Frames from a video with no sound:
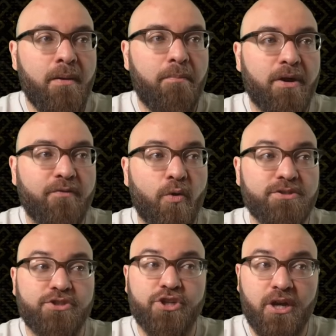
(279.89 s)
But of course,
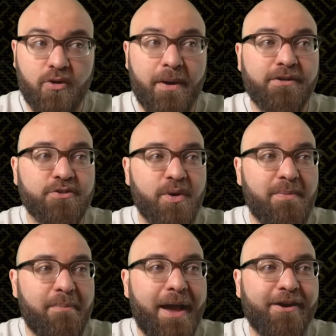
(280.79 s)
the Chicago Bears, Green
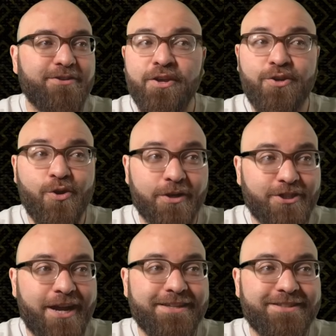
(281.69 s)
Bay Packers, New York
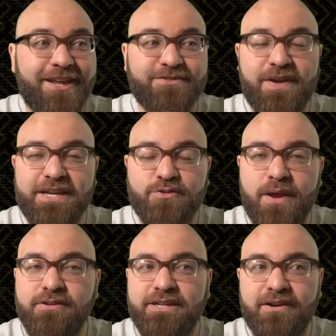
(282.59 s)
Giants, Las Vegas
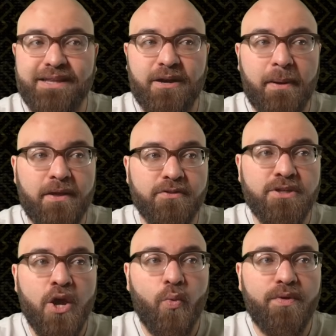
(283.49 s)
Raiders, Carolina Panthers
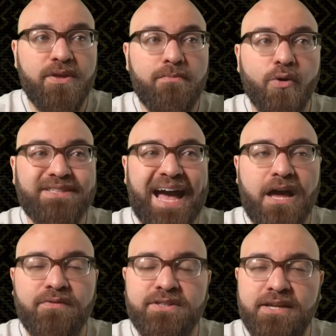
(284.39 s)
with the most
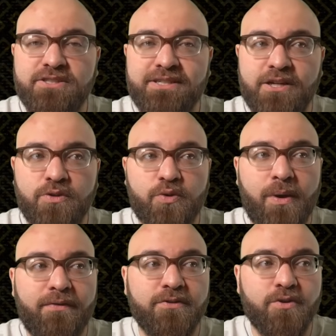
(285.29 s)
advantageous schedule
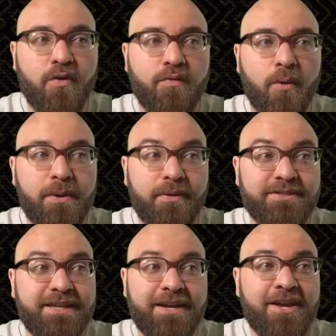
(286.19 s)
throughout those overall periods. Again,